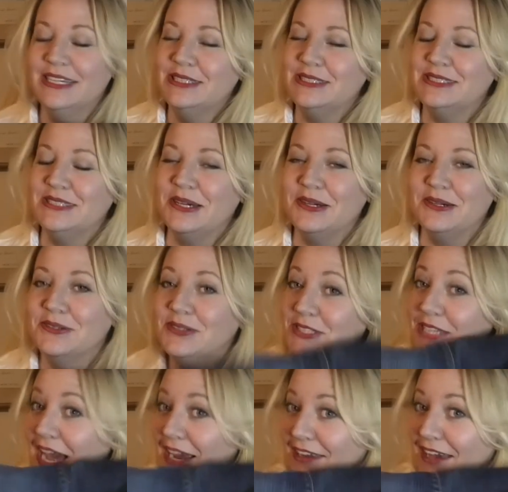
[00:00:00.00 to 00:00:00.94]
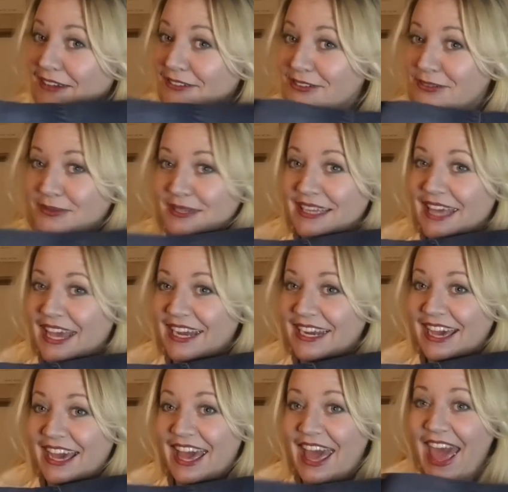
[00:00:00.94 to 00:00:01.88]
So shout out to
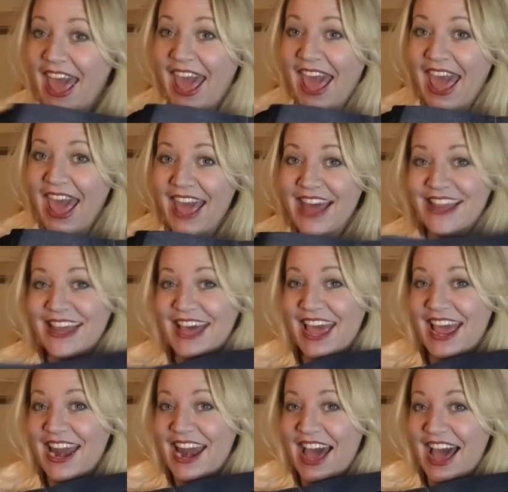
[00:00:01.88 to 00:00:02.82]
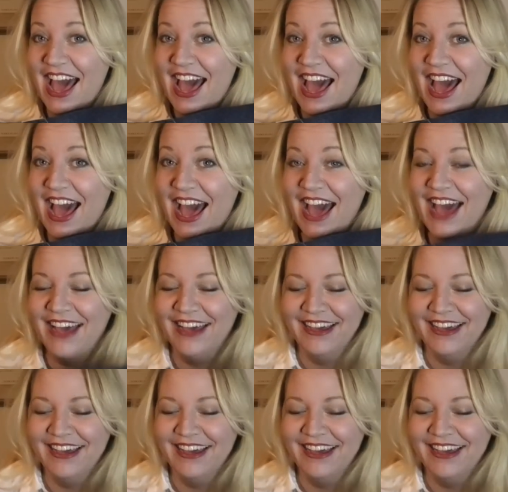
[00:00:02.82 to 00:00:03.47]
Elena. Hey Elena!